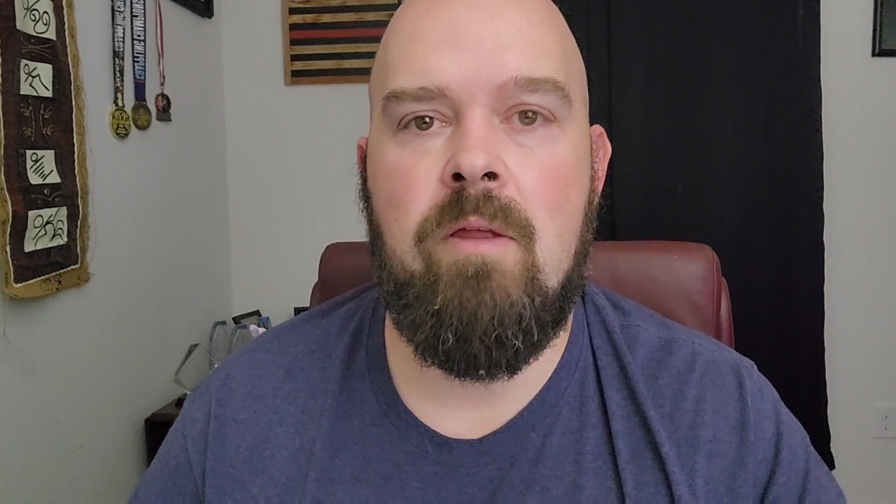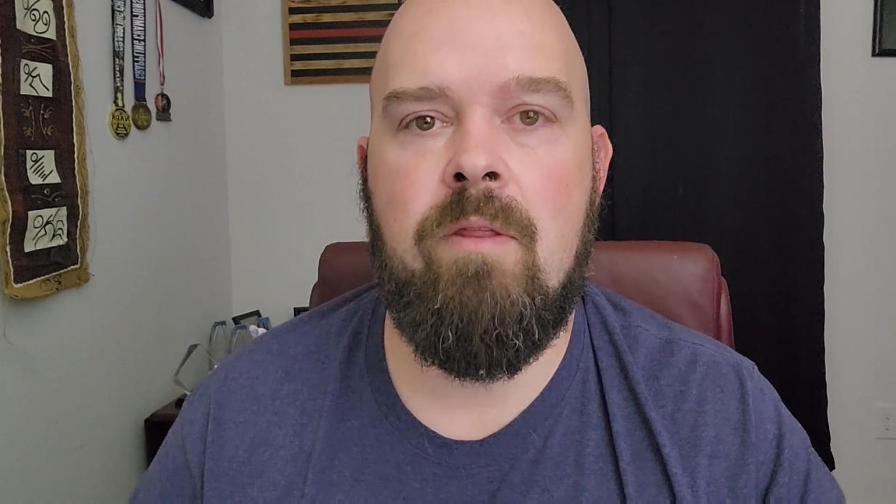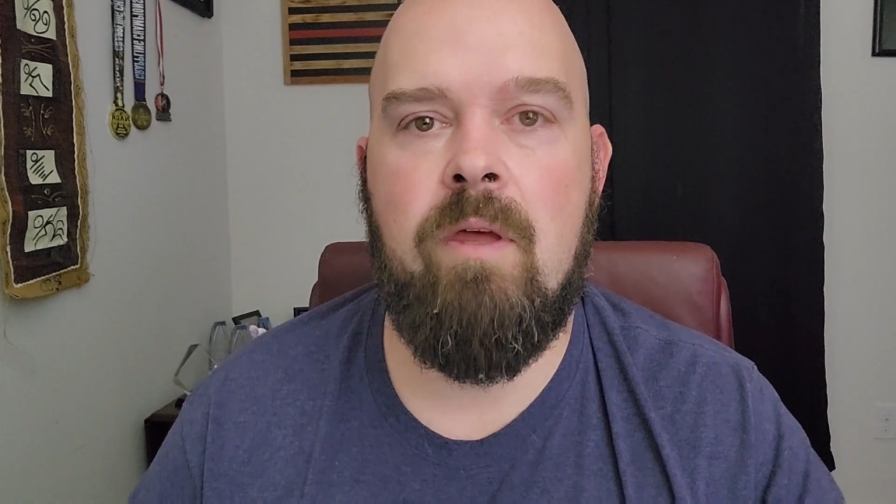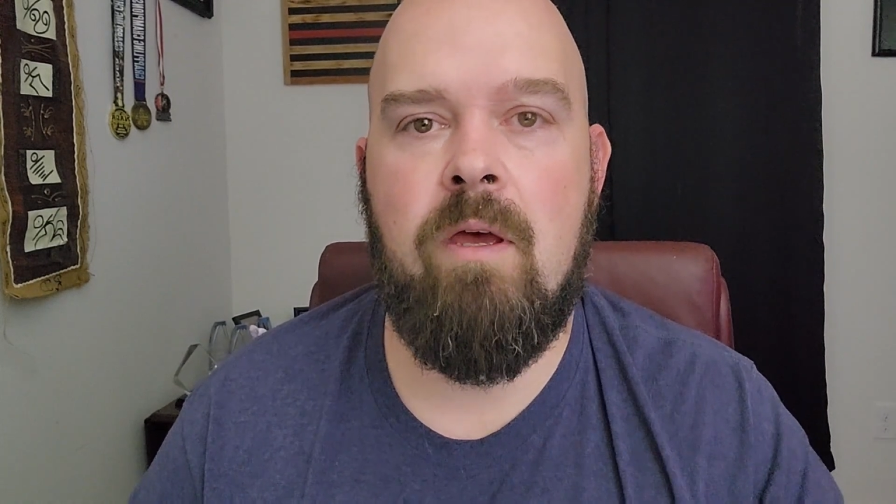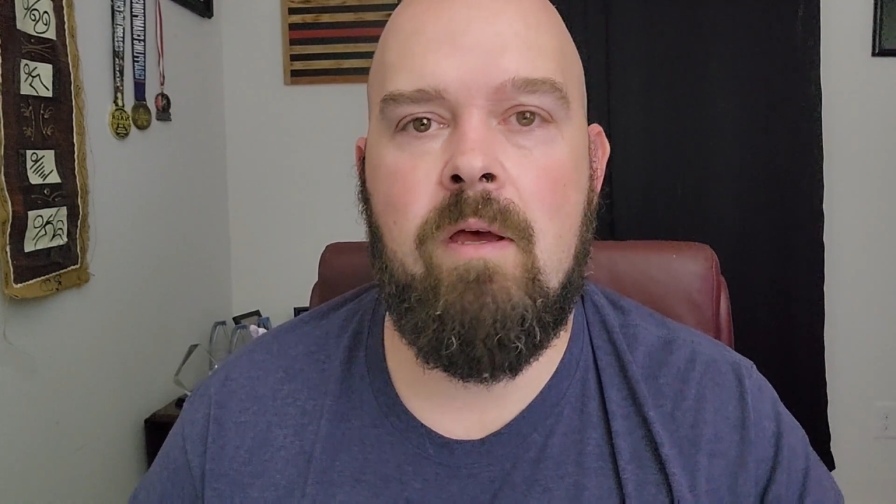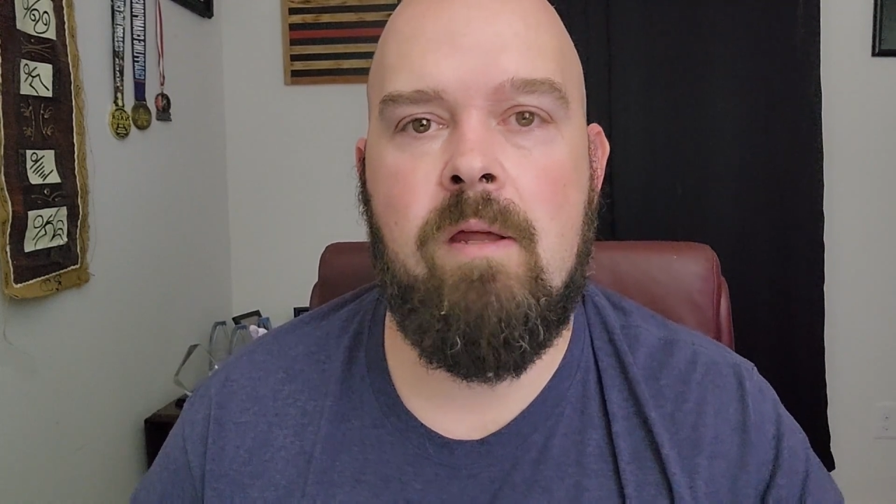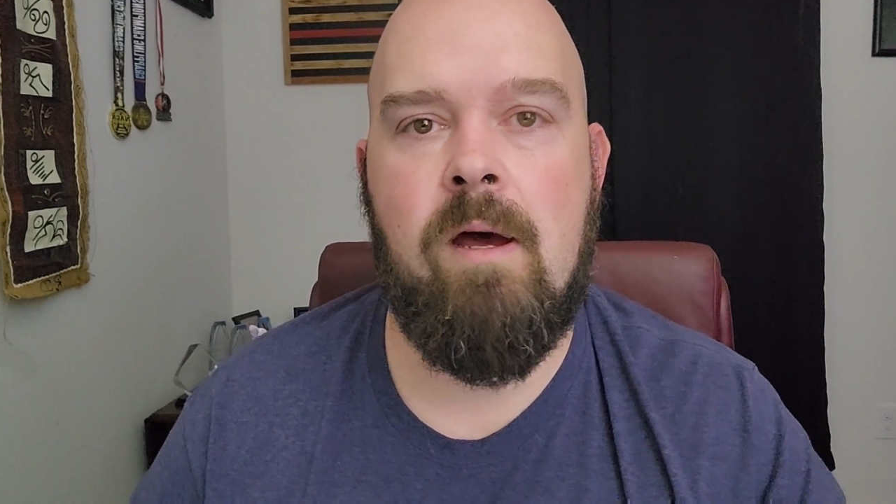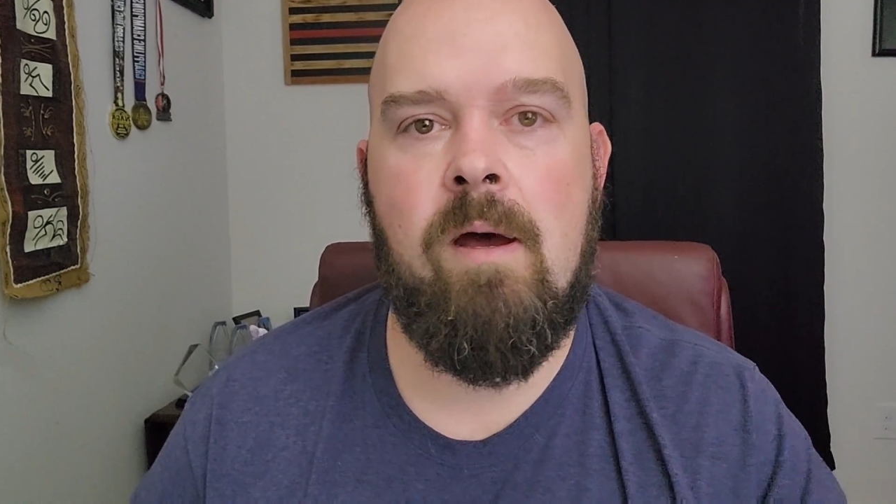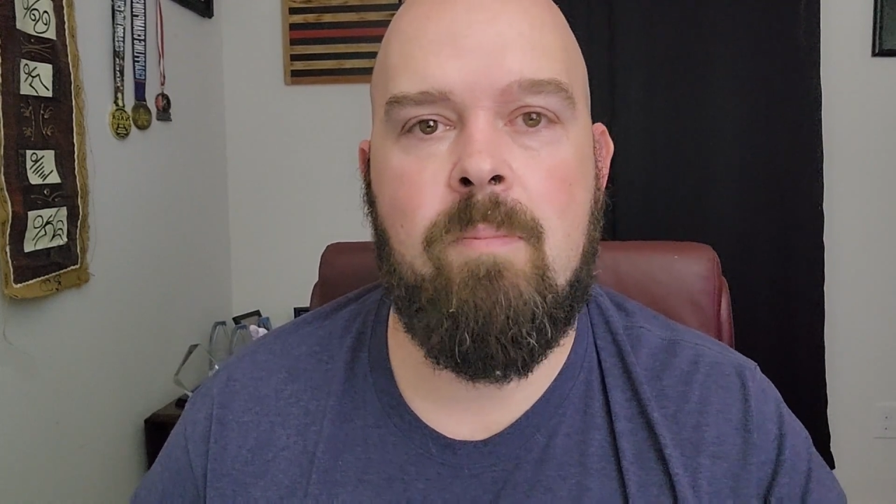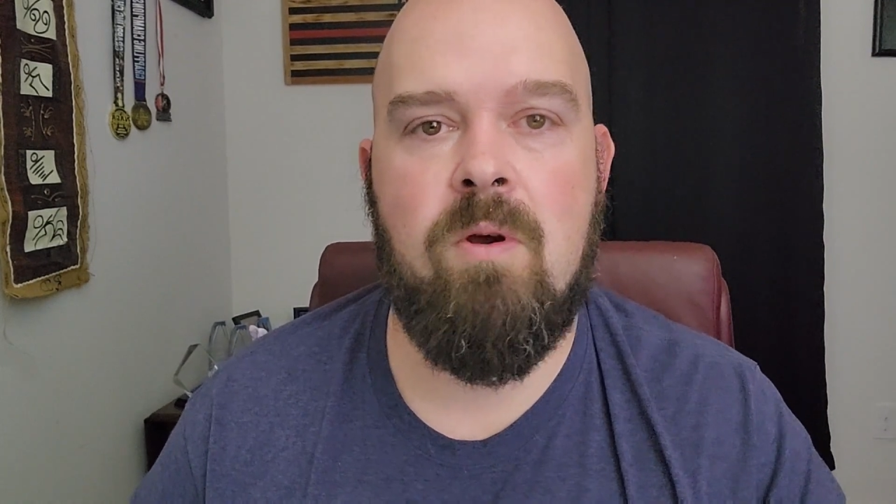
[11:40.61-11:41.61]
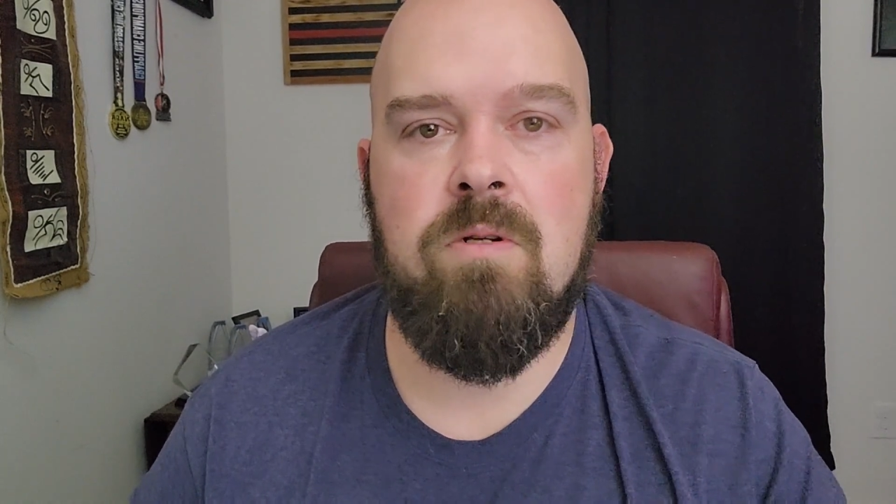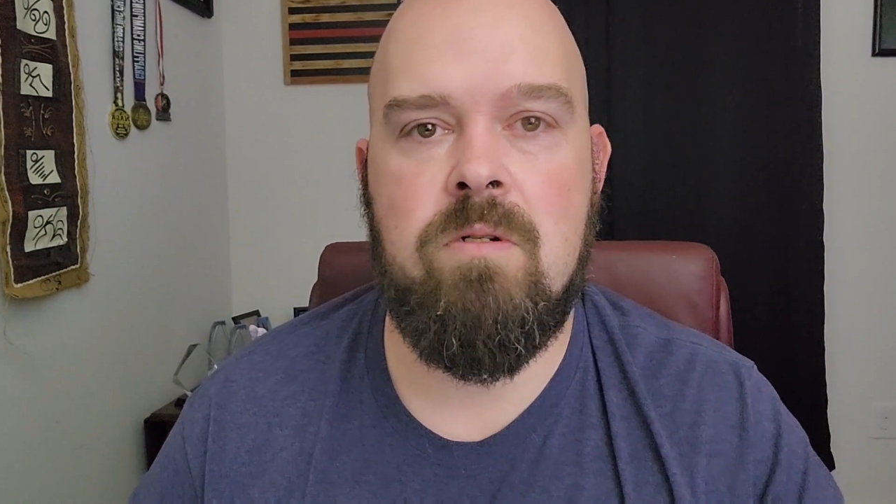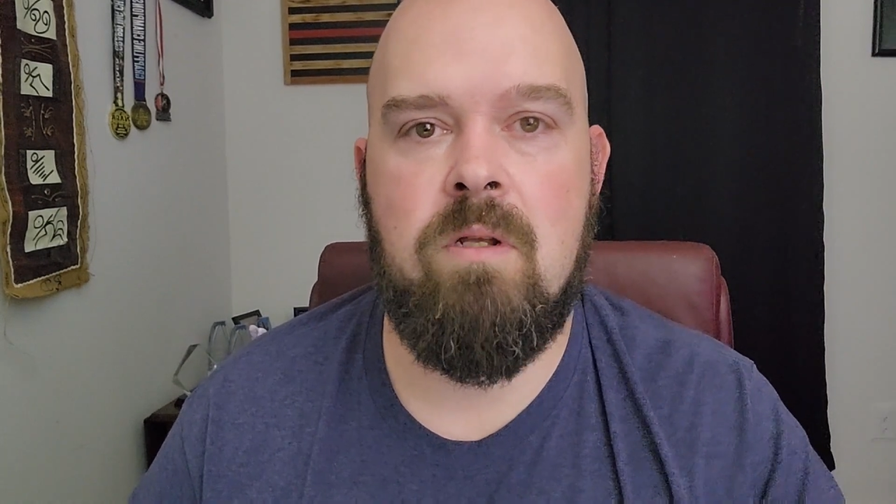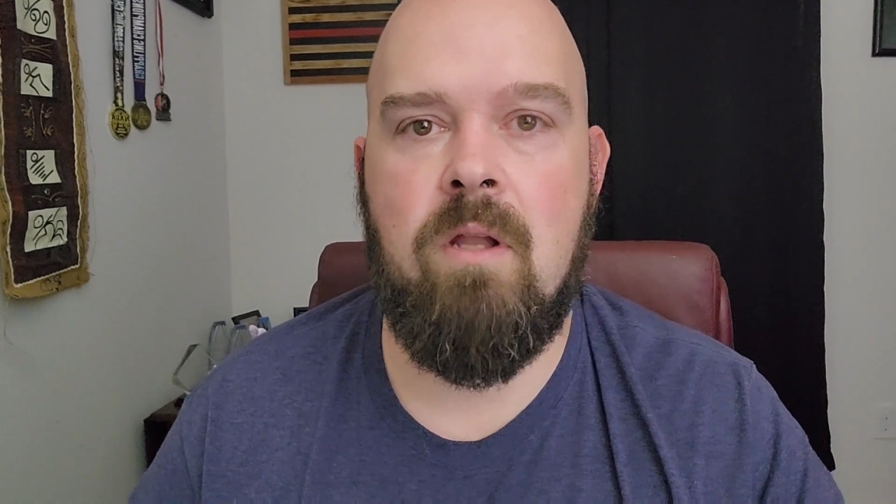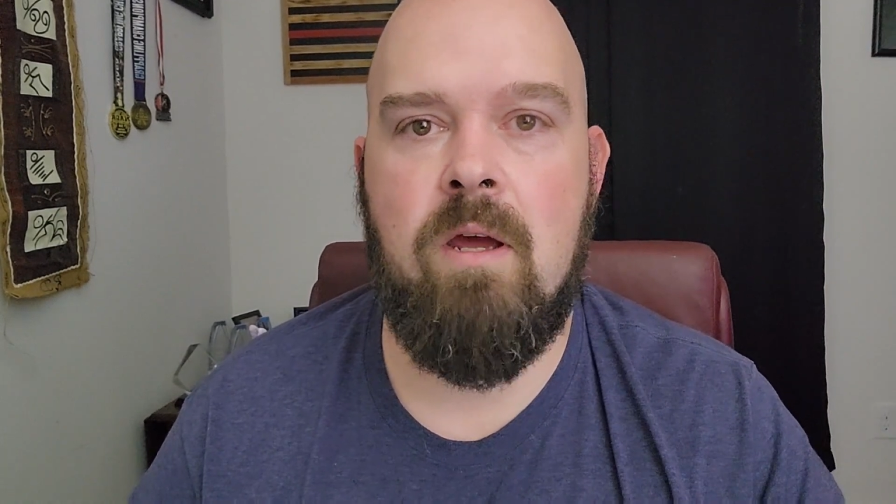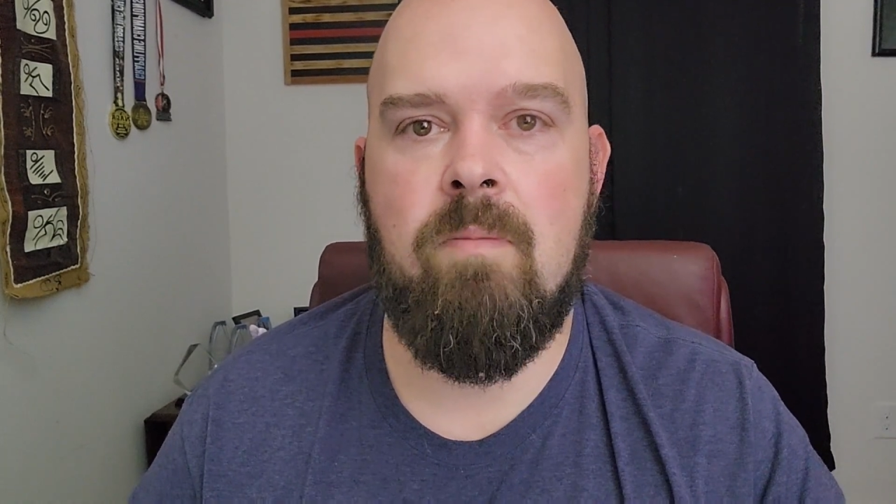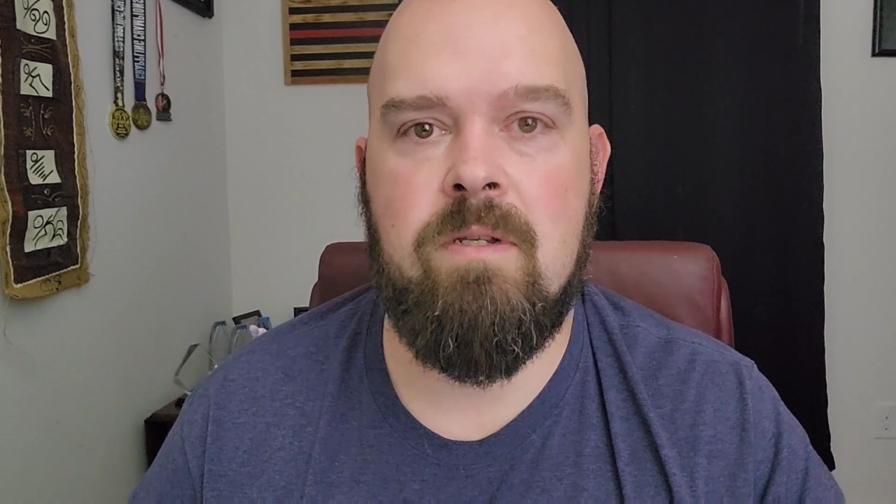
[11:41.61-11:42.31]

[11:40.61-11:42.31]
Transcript: that I personally like